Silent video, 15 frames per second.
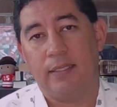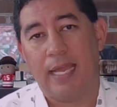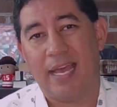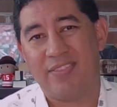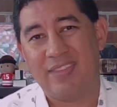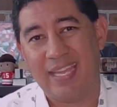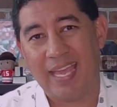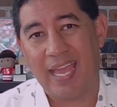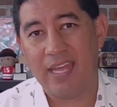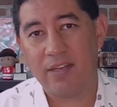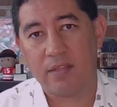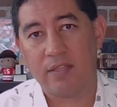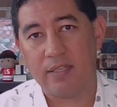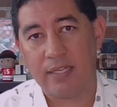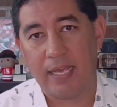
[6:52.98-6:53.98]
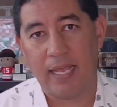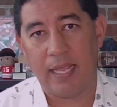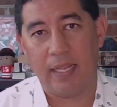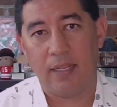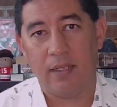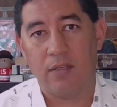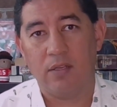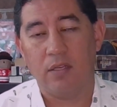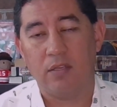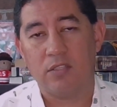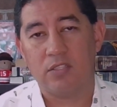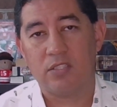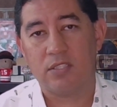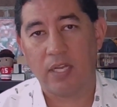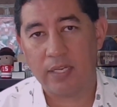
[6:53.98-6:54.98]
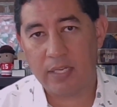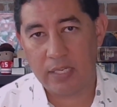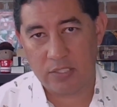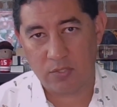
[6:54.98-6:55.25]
at the end of the day, Sunday